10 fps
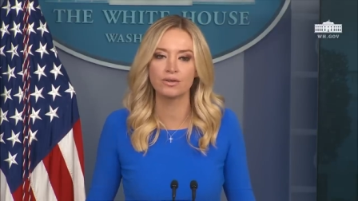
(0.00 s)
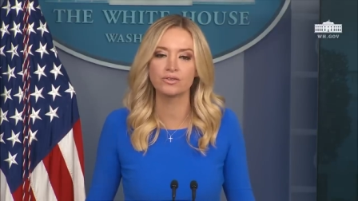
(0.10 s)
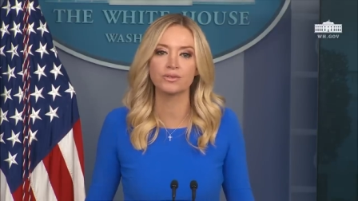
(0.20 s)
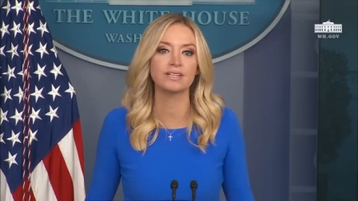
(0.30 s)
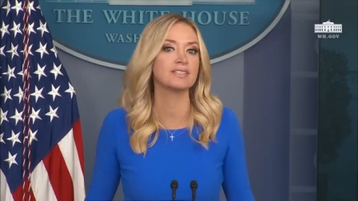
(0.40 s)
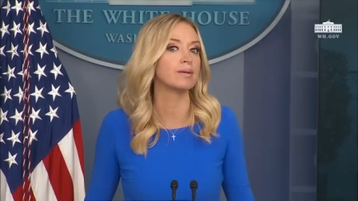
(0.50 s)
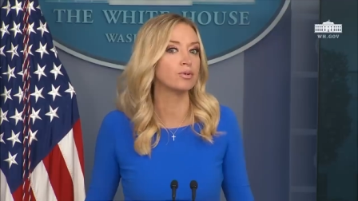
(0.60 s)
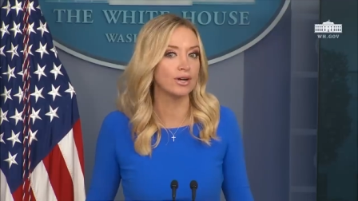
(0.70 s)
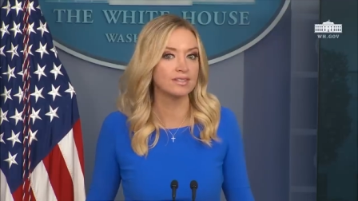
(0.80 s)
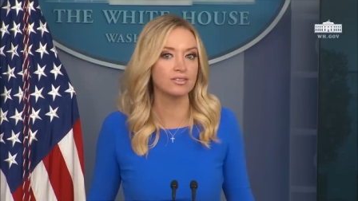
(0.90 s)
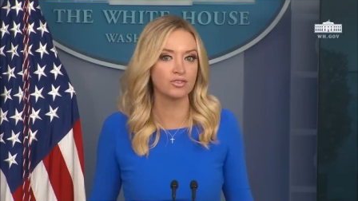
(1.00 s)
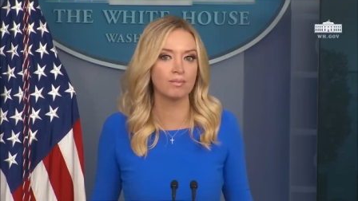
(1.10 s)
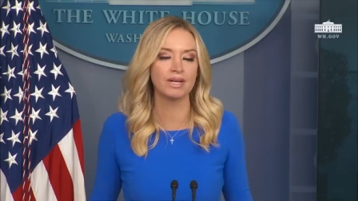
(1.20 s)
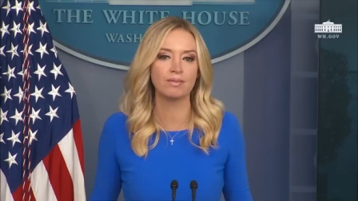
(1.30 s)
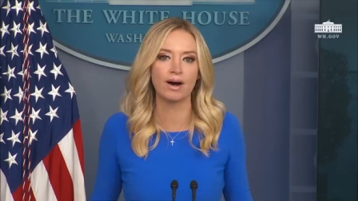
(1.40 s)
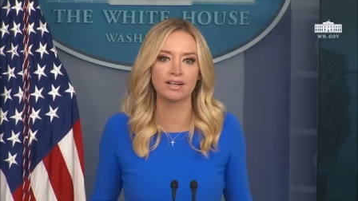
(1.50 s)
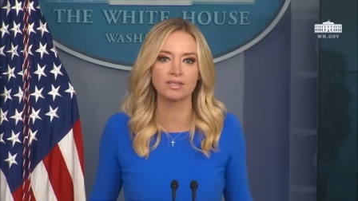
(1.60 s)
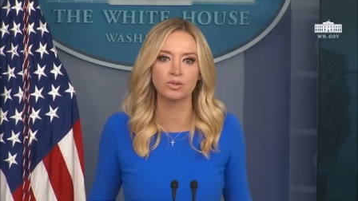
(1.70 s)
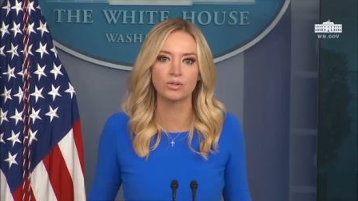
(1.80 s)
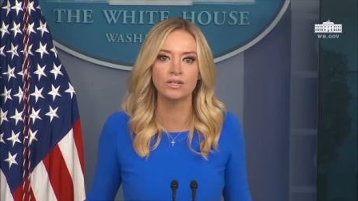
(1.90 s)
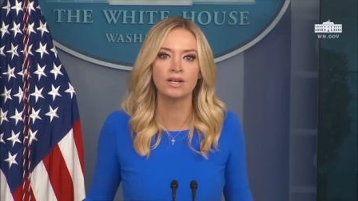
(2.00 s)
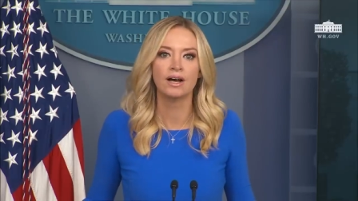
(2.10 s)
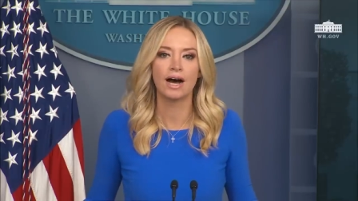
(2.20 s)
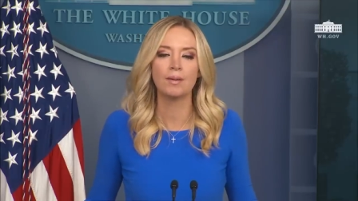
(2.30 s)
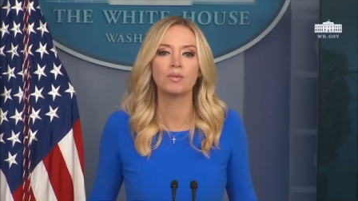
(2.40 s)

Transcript: Those are things that President Trump made possible um,